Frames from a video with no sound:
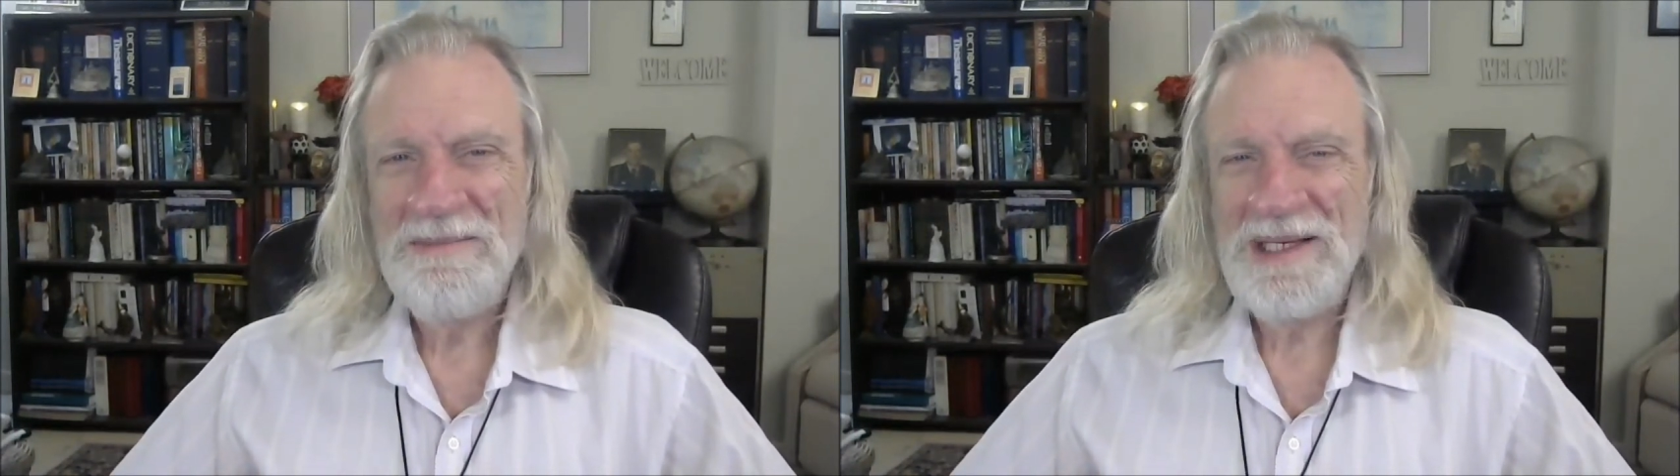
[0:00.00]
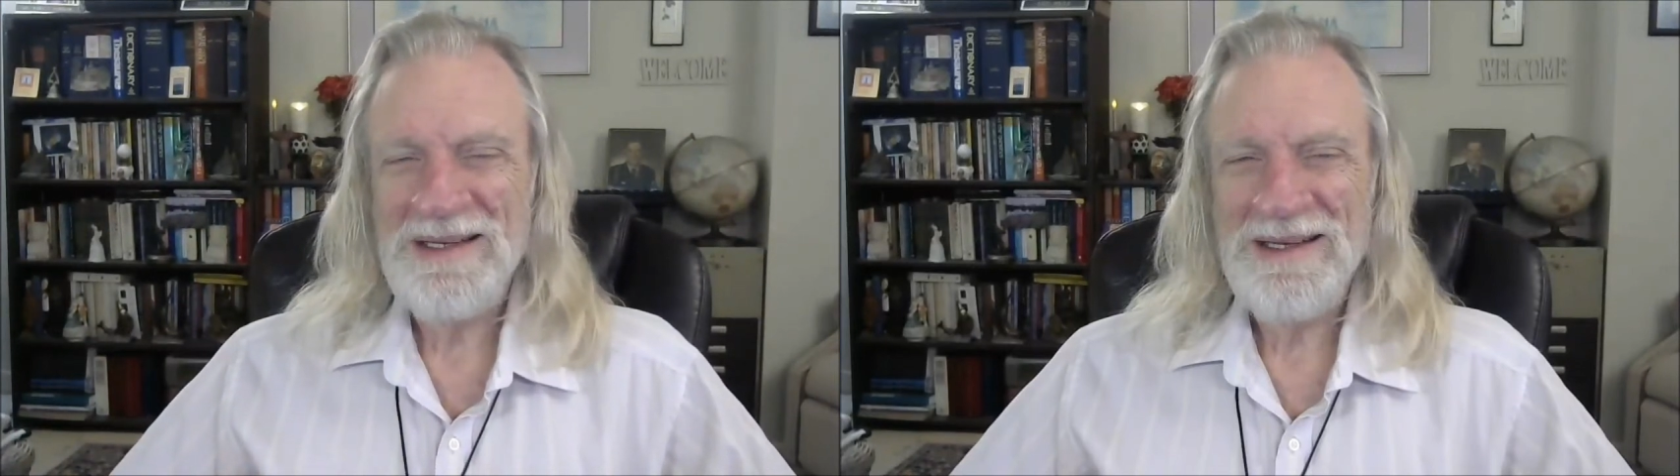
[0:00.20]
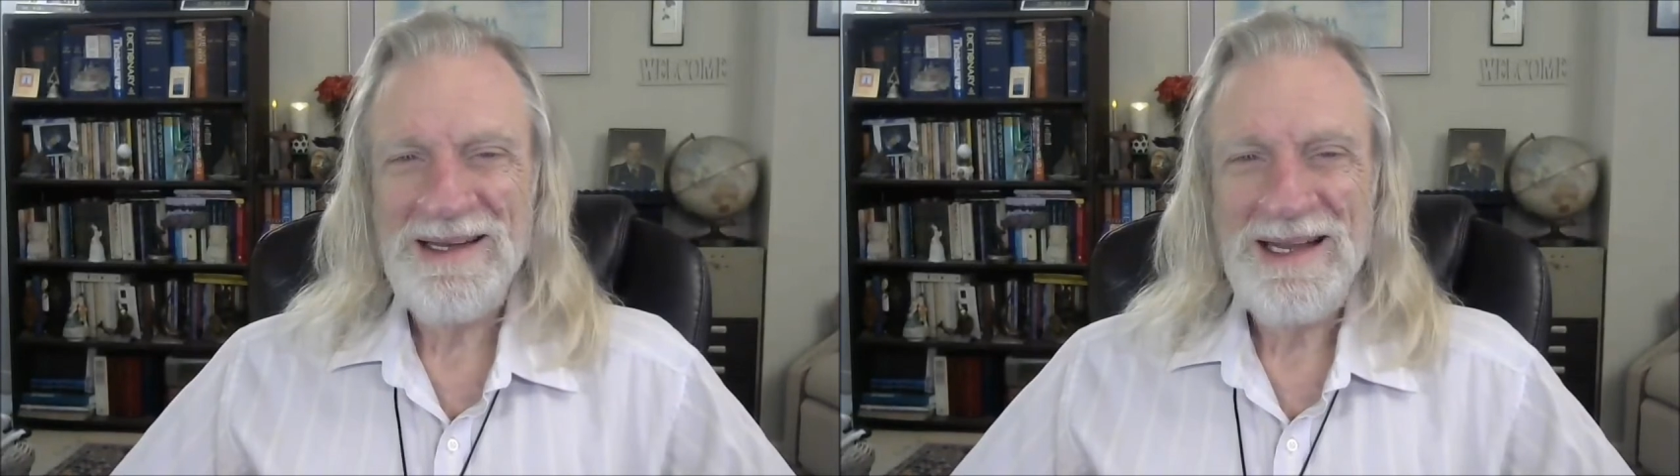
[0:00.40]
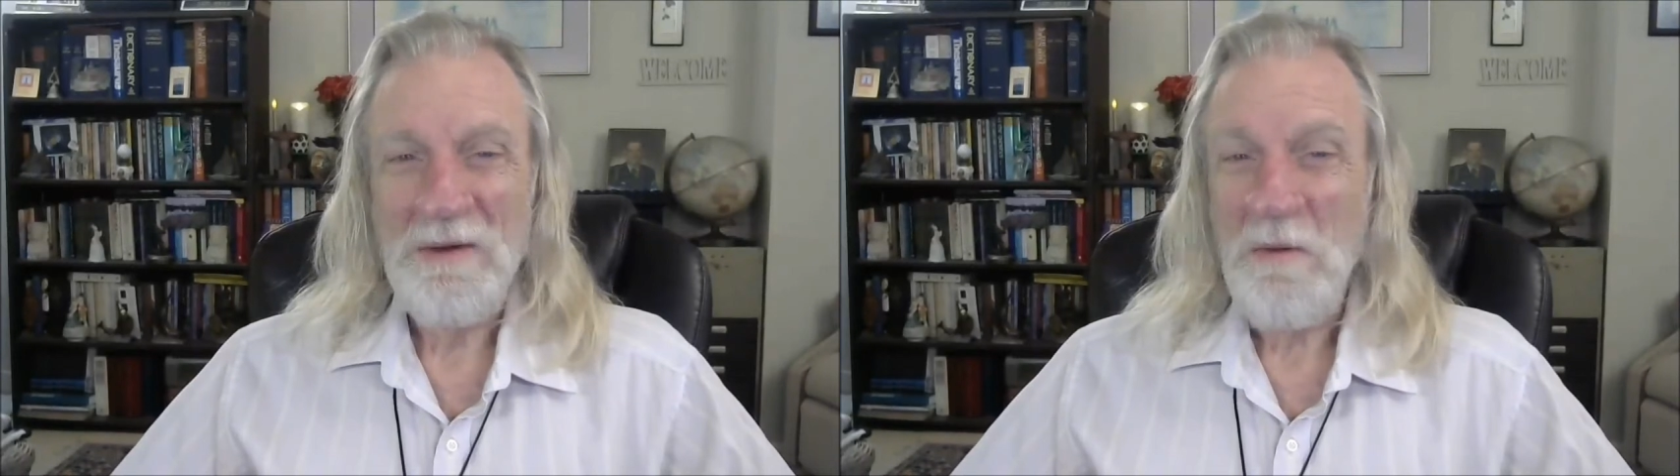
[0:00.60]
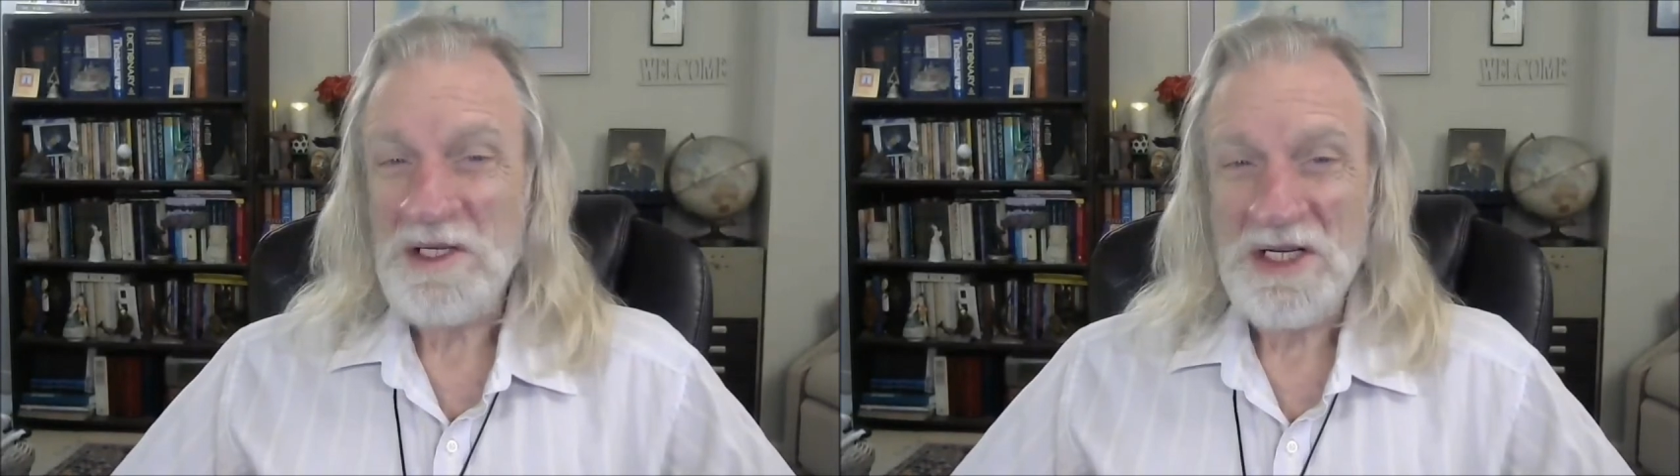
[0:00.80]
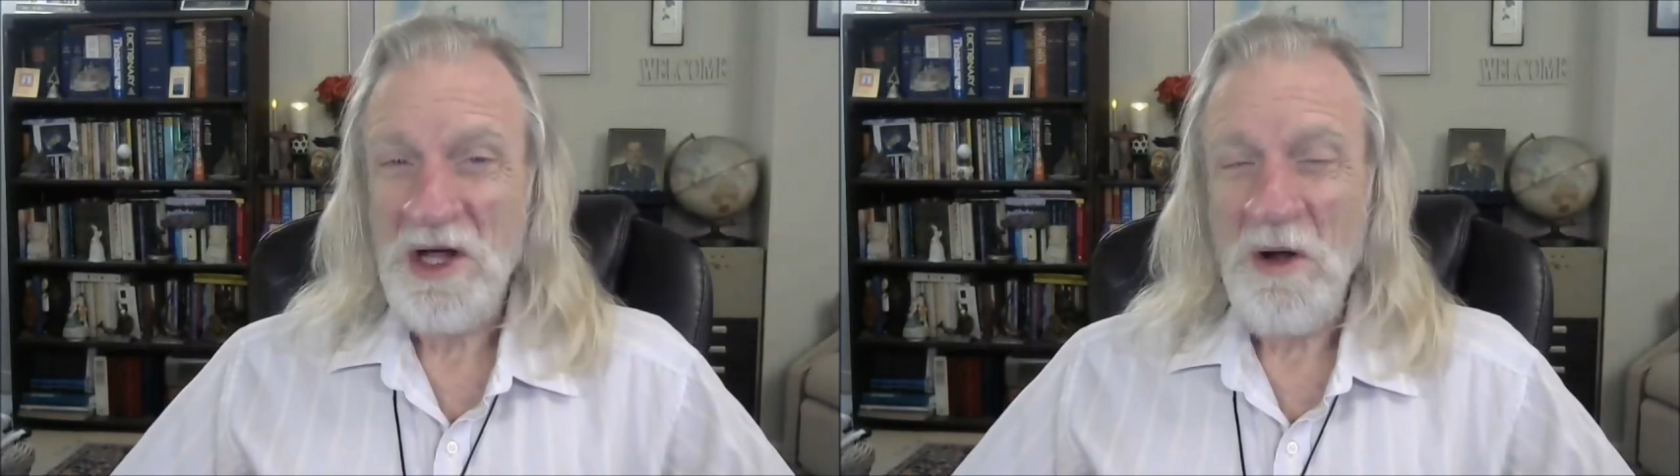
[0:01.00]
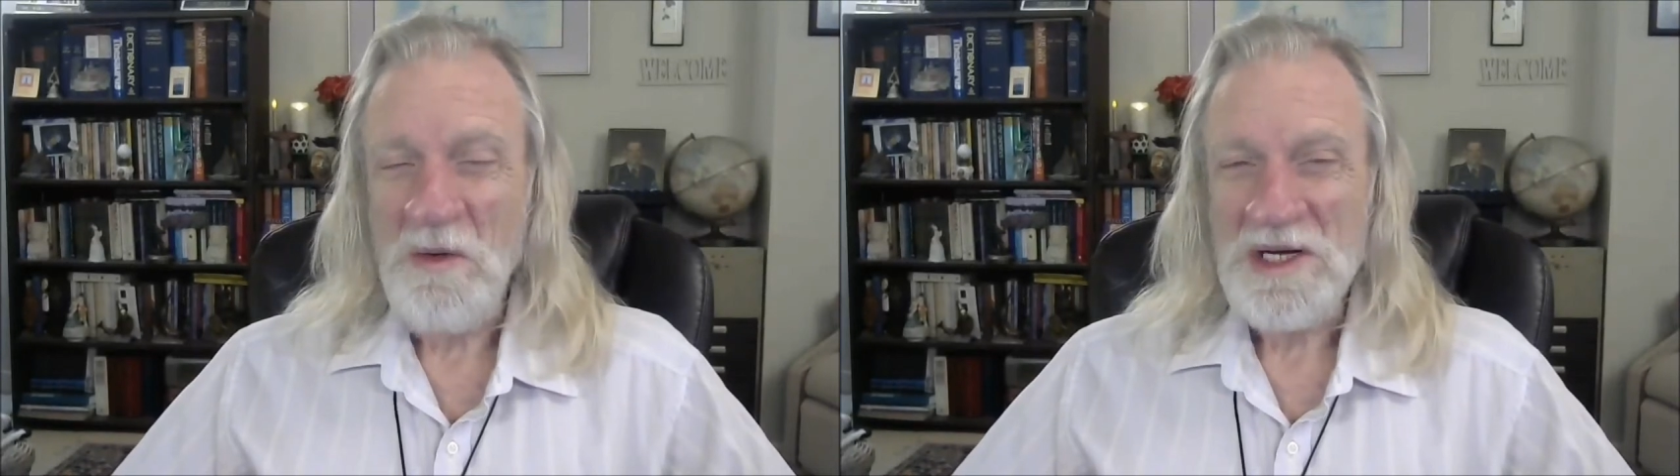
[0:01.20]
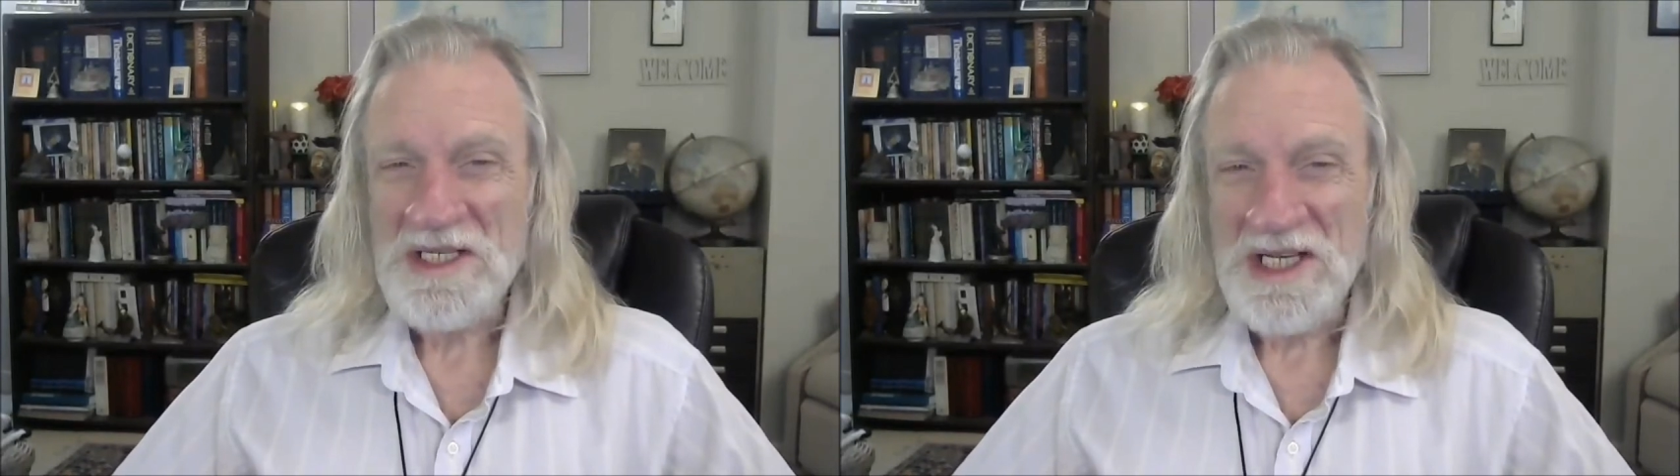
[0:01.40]
but it wasn't
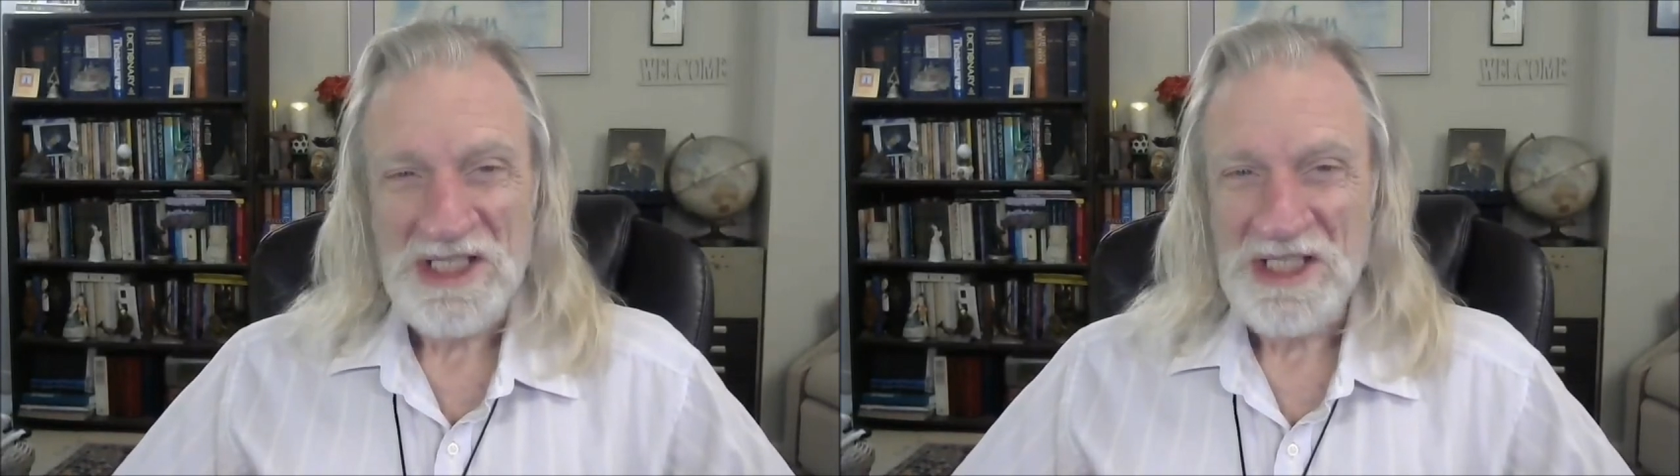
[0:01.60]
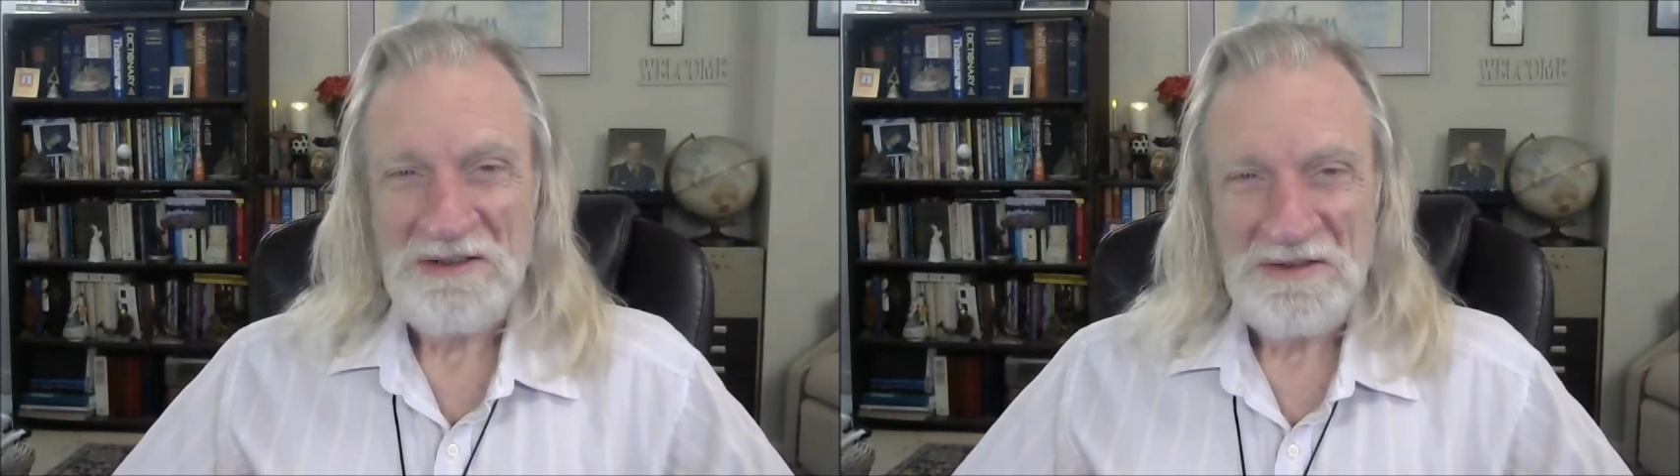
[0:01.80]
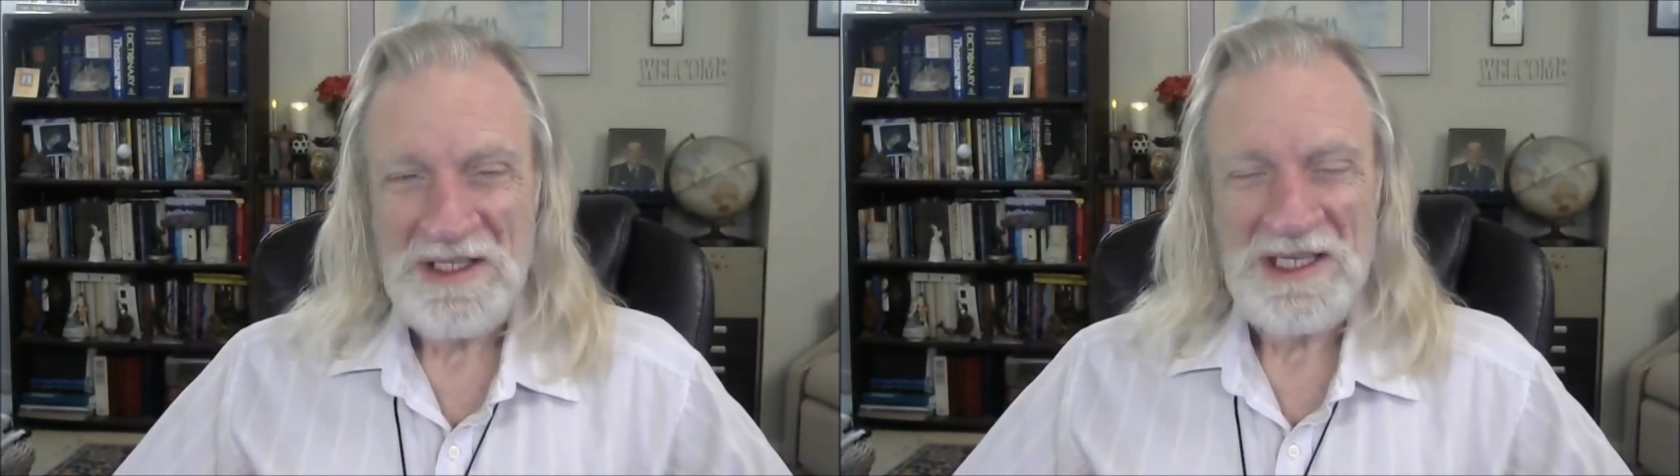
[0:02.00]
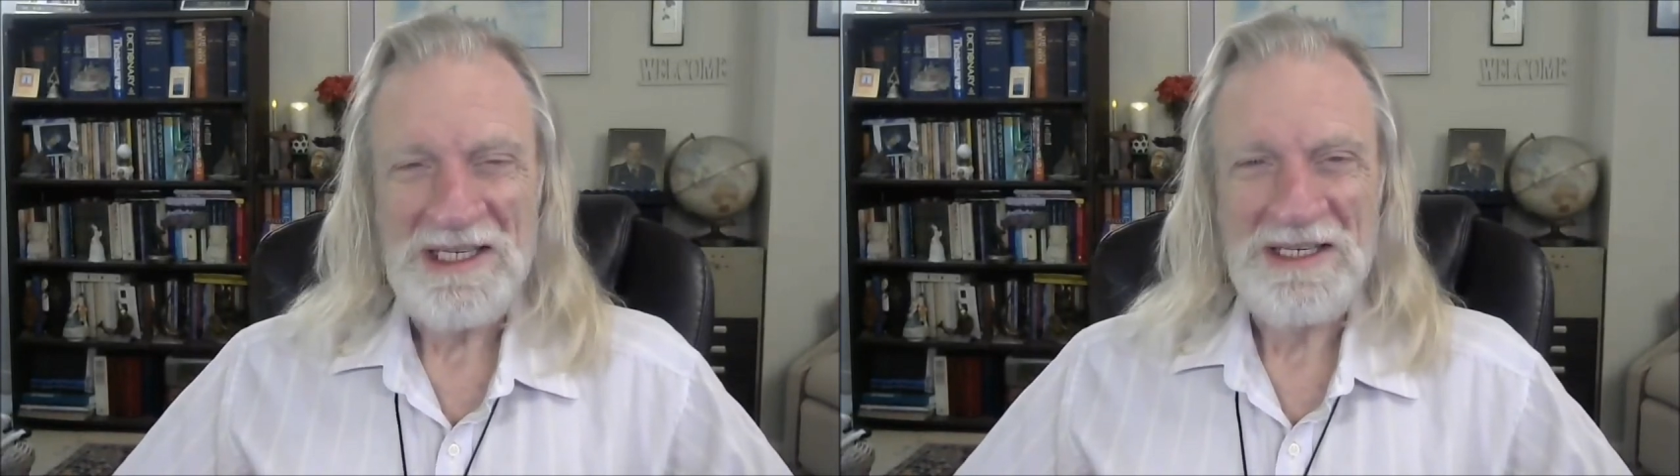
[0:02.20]
always itching feet.